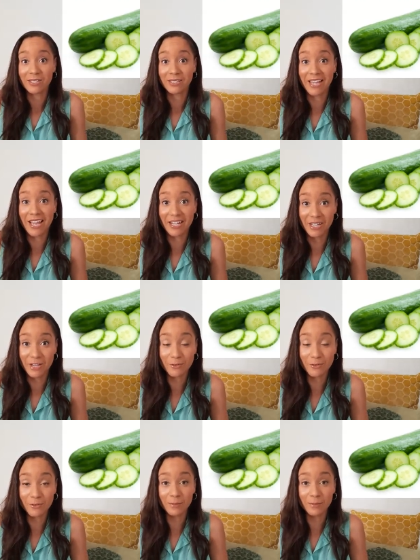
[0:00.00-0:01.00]
get enough
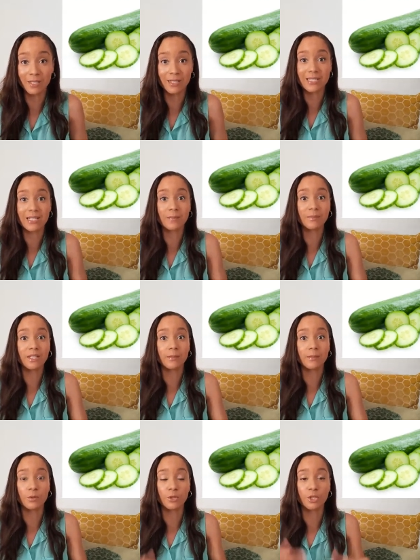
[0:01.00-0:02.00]
of it, but it's something
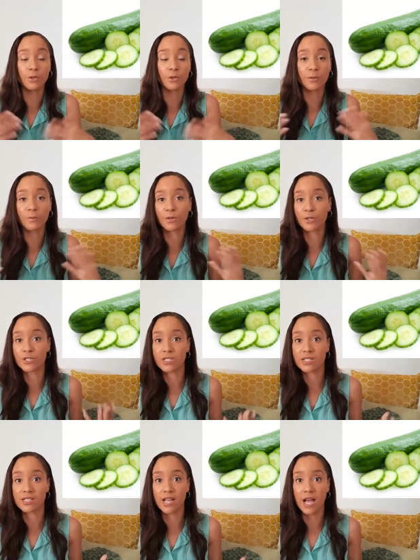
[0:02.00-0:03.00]
about the
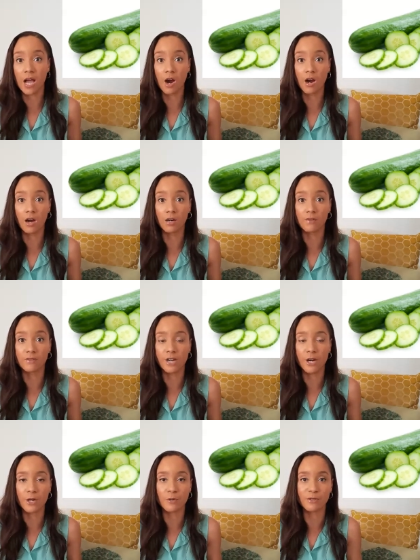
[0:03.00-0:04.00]
cucumbers that are
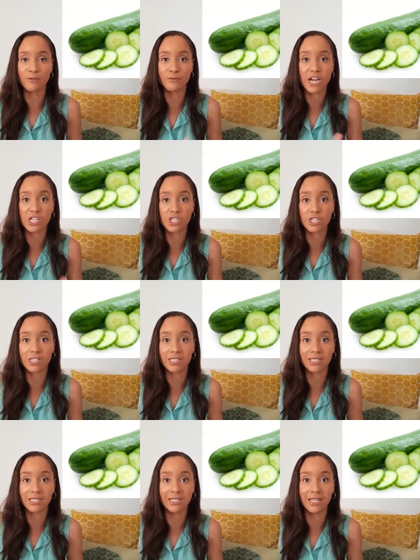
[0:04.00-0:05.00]
very
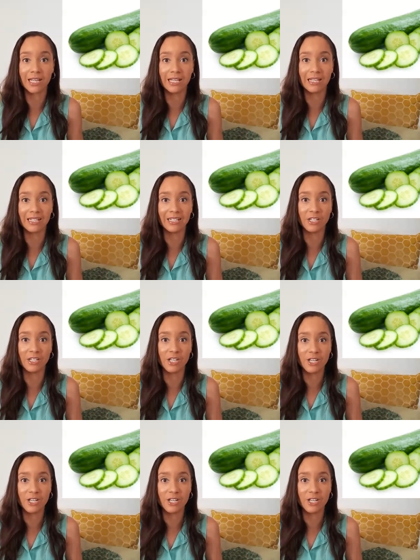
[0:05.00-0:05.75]
refreshing and